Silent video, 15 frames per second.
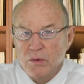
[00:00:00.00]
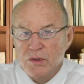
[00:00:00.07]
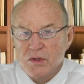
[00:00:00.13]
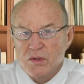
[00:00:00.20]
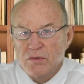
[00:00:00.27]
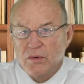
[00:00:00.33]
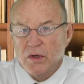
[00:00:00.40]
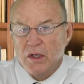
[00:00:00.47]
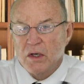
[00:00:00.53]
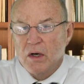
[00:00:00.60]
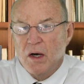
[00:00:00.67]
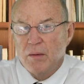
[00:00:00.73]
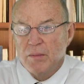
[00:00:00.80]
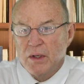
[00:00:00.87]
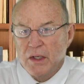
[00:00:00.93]
which is very
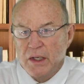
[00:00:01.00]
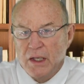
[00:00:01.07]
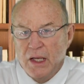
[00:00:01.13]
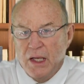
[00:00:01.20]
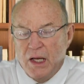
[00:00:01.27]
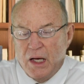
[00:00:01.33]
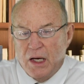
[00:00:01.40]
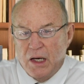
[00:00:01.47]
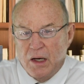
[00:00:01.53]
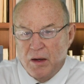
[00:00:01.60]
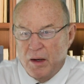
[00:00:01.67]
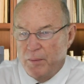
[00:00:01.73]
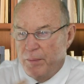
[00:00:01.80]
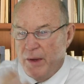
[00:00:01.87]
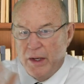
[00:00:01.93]
commonly
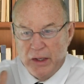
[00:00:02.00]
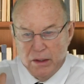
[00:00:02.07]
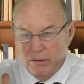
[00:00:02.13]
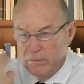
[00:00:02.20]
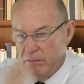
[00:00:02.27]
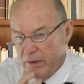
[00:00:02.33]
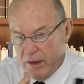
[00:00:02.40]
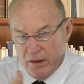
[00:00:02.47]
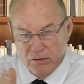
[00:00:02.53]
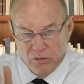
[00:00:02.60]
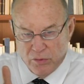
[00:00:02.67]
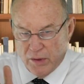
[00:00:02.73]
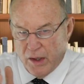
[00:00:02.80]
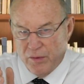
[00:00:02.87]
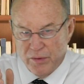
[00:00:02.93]
a pain in
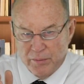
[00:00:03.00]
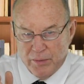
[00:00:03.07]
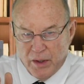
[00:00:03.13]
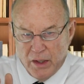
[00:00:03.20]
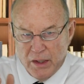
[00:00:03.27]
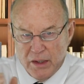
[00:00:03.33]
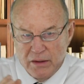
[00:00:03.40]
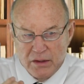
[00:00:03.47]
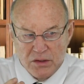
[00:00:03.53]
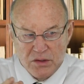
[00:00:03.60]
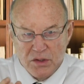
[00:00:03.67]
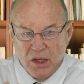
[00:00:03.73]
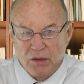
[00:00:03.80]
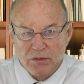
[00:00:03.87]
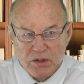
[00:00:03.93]
throughout the body
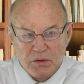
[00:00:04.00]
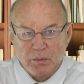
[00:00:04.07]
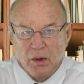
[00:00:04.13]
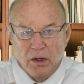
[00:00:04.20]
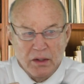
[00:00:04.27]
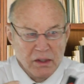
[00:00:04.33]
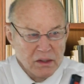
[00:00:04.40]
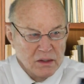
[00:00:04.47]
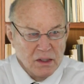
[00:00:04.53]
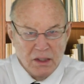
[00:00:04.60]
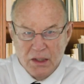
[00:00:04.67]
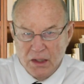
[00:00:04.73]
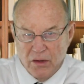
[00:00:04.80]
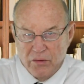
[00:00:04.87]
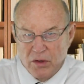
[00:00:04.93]
that's not responding to
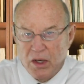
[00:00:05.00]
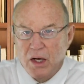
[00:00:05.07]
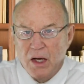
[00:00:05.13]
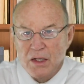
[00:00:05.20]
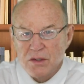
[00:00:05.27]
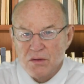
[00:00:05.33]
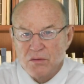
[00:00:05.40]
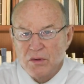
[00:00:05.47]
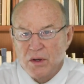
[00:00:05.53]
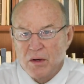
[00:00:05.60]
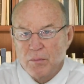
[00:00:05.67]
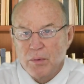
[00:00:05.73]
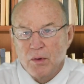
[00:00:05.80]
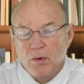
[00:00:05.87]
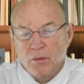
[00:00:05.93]
any other kinds of
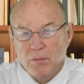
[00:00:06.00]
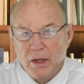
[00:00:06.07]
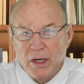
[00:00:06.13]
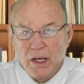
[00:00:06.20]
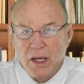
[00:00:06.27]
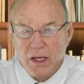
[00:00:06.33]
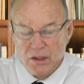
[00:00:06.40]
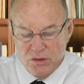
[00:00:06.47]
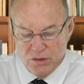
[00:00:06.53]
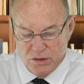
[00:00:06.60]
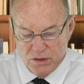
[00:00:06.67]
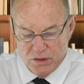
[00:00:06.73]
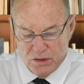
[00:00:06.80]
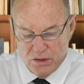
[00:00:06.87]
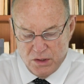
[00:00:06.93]
therapy or
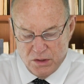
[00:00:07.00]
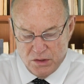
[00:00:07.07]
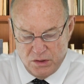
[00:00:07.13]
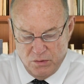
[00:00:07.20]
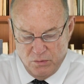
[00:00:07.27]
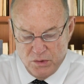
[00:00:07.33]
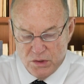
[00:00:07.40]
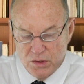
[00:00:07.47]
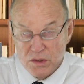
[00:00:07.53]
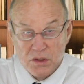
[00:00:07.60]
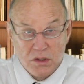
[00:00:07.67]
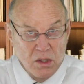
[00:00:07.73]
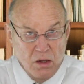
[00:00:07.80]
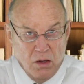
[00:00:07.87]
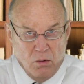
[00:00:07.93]
medications, essentially, which
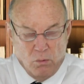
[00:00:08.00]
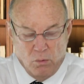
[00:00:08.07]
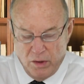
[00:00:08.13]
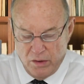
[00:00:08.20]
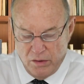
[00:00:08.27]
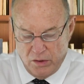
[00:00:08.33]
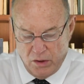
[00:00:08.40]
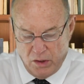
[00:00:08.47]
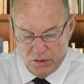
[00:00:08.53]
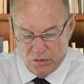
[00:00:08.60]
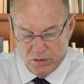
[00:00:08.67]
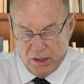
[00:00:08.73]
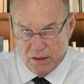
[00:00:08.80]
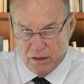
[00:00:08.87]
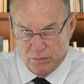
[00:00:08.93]
is one of the
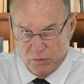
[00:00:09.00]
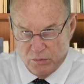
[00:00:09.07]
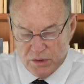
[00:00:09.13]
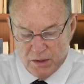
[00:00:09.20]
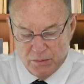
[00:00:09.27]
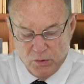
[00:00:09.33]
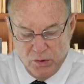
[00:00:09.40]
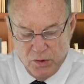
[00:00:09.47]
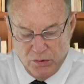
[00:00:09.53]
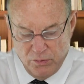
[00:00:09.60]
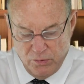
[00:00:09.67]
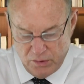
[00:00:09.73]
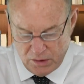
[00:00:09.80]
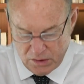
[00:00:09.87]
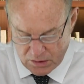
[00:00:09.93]
non-tractable ones. I'm going
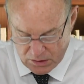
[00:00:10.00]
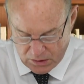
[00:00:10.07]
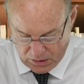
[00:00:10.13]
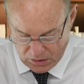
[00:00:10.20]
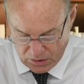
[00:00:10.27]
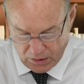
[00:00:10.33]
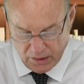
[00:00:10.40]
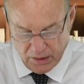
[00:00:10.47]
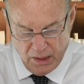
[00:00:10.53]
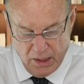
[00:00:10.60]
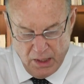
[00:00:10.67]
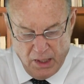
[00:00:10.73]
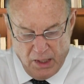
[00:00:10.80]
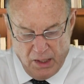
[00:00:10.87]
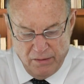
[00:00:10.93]
through these, essentially.
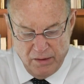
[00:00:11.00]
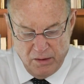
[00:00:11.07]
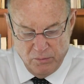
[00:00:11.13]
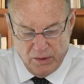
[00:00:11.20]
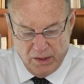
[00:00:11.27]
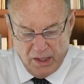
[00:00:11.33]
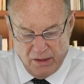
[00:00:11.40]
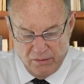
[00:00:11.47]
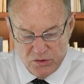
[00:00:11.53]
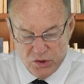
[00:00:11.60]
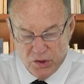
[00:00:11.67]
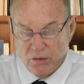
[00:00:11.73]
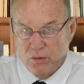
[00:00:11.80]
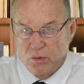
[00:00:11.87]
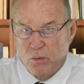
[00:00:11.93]
And then we have
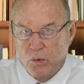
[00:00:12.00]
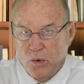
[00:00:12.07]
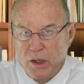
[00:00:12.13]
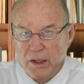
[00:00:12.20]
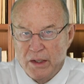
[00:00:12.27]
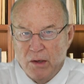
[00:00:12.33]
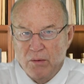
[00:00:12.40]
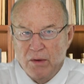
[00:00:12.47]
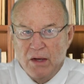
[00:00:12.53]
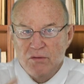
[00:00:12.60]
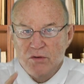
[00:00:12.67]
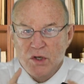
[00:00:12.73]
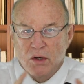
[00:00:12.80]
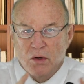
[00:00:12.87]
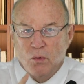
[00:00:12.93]
general 1. Now, we have
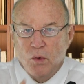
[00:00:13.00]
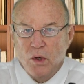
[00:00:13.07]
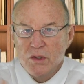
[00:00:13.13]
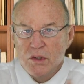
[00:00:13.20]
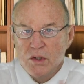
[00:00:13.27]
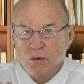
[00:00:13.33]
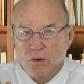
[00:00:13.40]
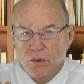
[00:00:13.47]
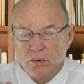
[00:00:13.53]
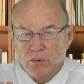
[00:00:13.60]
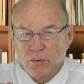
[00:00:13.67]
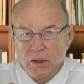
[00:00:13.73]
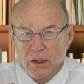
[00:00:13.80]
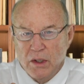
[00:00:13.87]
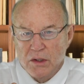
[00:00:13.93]
general 1, 2, and
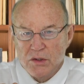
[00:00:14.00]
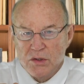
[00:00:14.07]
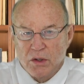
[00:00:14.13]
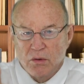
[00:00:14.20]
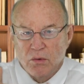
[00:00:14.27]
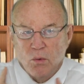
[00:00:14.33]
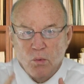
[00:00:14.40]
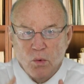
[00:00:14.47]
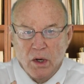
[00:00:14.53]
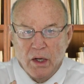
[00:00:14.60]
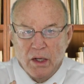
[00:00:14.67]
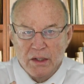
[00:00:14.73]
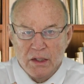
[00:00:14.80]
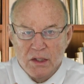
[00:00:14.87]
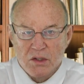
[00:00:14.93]
3. And general
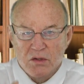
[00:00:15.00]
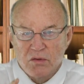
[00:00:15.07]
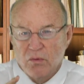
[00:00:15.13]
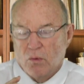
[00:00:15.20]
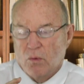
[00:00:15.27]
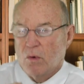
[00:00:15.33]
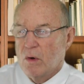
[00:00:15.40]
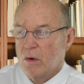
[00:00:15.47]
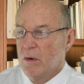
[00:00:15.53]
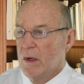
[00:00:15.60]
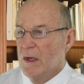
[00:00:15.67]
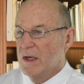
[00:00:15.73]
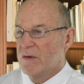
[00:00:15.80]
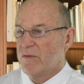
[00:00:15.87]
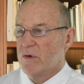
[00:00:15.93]
1 is for
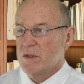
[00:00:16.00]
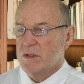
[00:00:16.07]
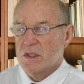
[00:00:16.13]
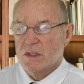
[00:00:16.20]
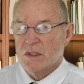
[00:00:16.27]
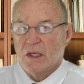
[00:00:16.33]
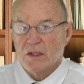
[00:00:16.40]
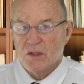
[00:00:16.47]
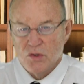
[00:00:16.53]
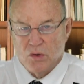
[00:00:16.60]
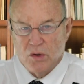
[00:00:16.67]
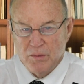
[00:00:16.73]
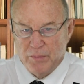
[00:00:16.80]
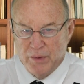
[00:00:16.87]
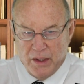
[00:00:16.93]
instance, like
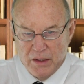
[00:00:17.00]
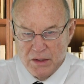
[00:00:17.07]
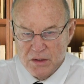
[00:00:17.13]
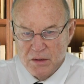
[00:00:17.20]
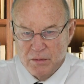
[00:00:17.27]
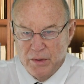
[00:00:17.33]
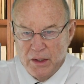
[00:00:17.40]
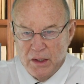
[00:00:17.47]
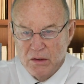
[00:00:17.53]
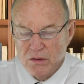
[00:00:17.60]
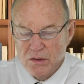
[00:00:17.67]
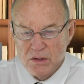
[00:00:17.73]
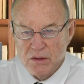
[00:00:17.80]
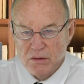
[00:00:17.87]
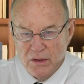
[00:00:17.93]
joint pain. Somebody
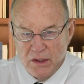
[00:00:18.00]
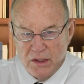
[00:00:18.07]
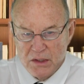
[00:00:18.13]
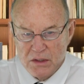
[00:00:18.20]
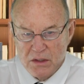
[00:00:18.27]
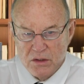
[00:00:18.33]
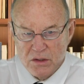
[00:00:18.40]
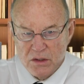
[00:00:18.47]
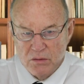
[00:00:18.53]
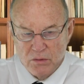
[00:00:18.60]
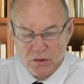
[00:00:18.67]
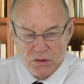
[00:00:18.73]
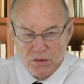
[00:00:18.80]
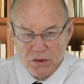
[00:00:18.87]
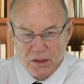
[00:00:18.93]
hurts their knee, essentially,
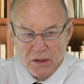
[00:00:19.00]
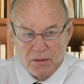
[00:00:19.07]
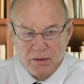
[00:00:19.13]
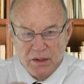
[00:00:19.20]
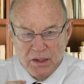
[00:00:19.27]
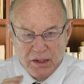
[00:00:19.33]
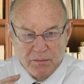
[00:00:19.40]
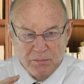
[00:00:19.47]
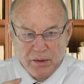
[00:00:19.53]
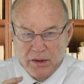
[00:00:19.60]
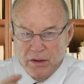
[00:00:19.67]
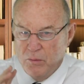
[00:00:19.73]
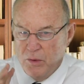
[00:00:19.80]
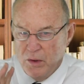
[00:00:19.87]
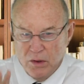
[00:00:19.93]
we treat them and they get
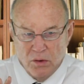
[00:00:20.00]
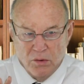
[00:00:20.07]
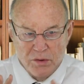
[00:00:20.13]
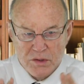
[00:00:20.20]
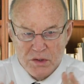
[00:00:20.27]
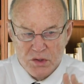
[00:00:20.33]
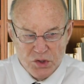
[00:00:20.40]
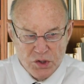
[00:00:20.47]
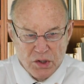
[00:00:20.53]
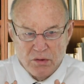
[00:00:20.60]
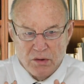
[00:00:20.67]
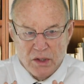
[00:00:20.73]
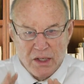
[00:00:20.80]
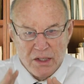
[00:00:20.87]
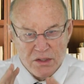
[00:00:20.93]
better. We know it's
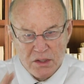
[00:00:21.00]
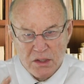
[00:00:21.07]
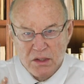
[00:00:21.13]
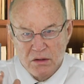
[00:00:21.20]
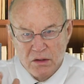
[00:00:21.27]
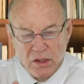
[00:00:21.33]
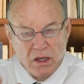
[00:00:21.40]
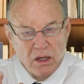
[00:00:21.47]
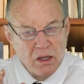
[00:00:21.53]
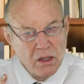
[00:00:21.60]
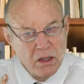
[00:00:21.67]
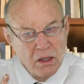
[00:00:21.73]
generalized in the